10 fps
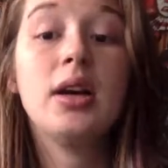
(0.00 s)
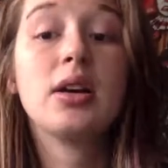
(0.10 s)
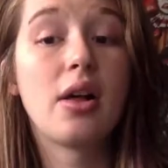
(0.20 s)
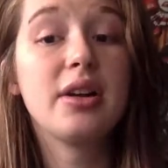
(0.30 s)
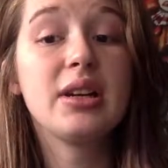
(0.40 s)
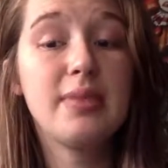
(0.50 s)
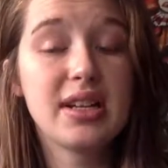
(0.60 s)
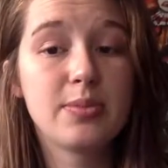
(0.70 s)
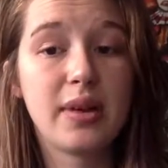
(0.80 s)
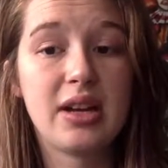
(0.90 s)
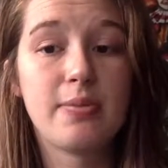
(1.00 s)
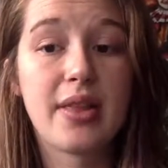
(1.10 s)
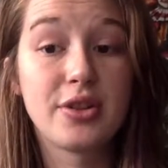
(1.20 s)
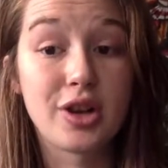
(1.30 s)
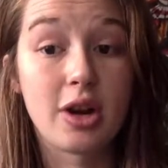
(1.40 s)
Color can be explained by
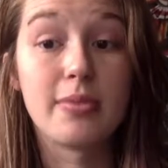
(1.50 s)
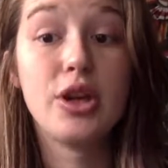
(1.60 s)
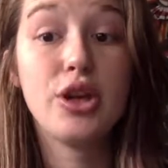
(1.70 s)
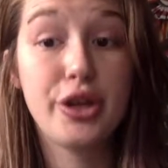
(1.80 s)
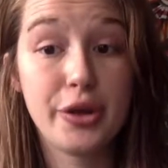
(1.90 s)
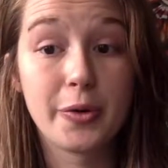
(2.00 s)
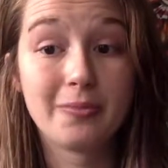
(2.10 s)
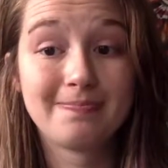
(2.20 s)
the term hue.